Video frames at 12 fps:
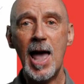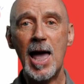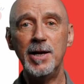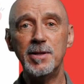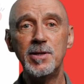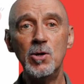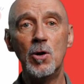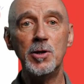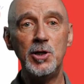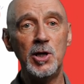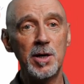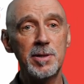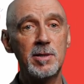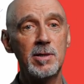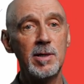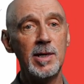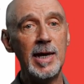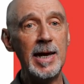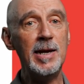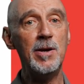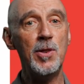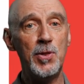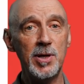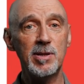And it's not just
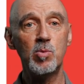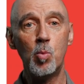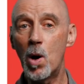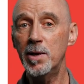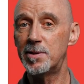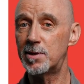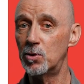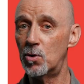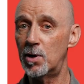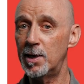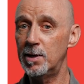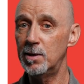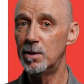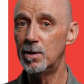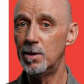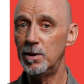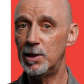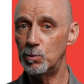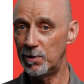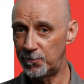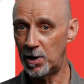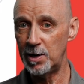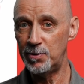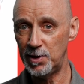in this one story that we
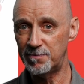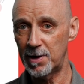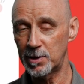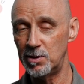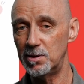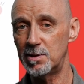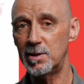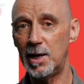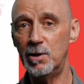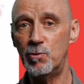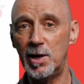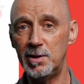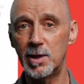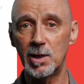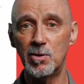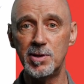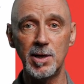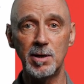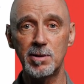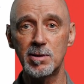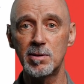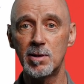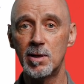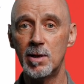find these factors in Ready, Set, Go
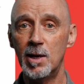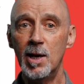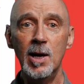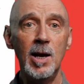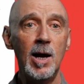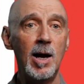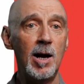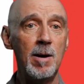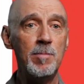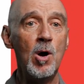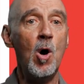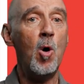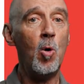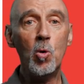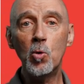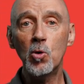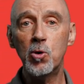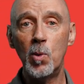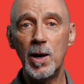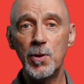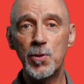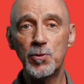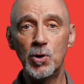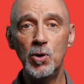6. All the way
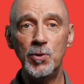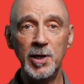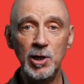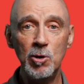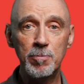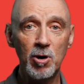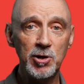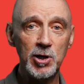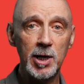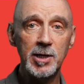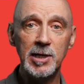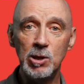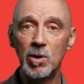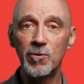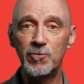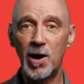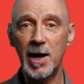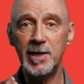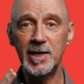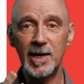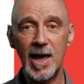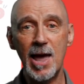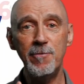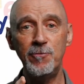through the new project, you will find
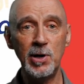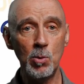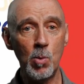every